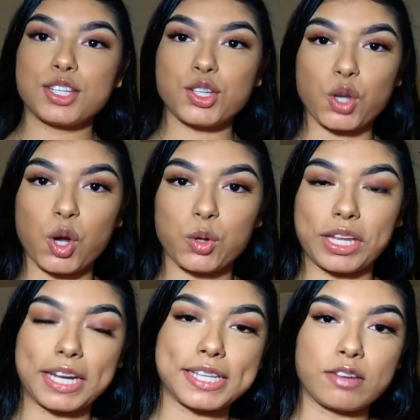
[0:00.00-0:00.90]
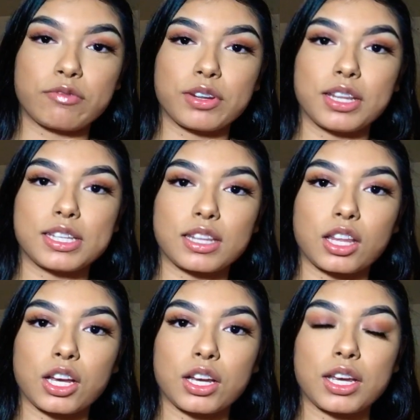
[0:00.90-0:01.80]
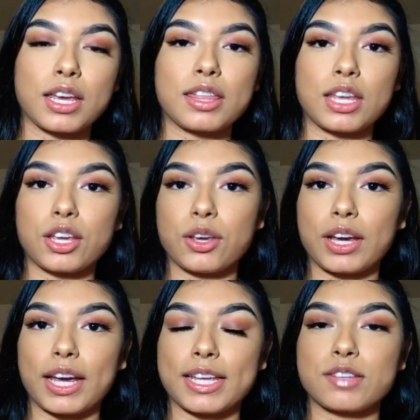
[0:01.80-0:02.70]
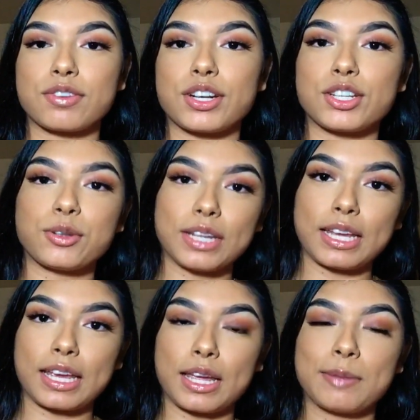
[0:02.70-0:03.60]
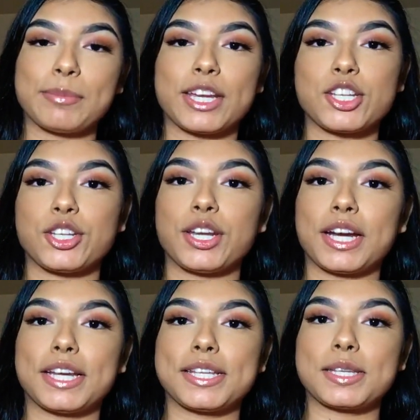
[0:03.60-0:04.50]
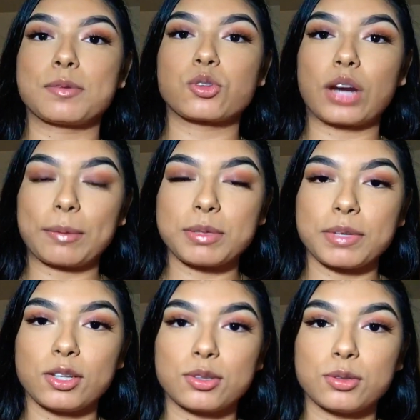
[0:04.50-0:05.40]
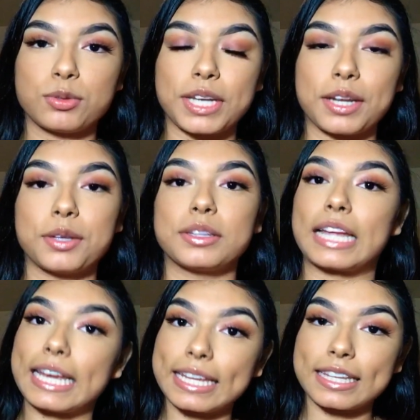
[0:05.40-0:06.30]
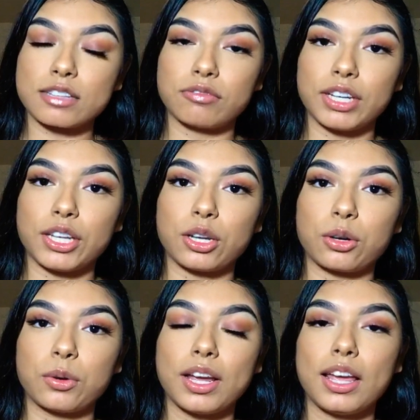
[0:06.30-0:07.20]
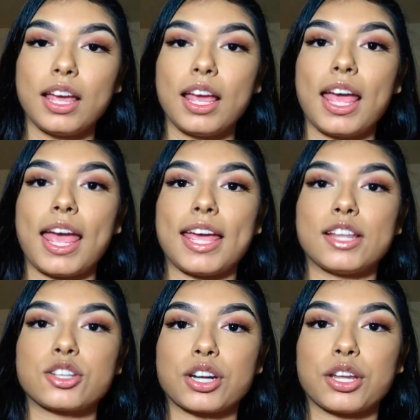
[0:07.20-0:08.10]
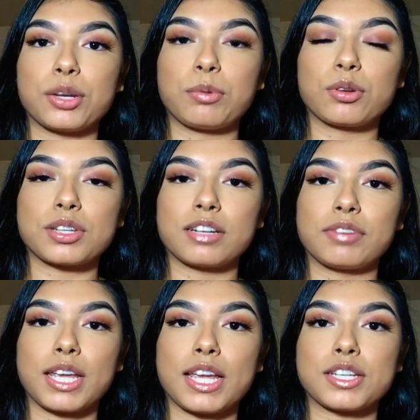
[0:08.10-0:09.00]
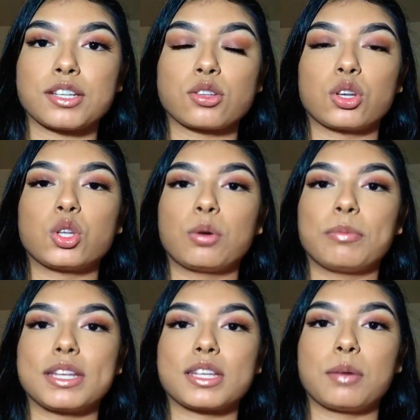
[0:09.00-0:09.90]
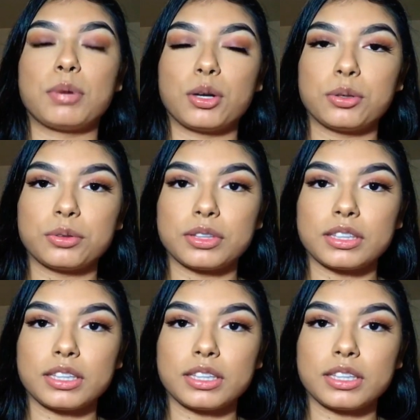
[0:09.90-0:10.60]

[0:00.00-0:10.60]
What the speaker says: So that is it for this look. Thank you guys for tuning in. Make sure you guys subscribe to my YouTube channel, like this video, and turn on your post notifications so you don't miss a post.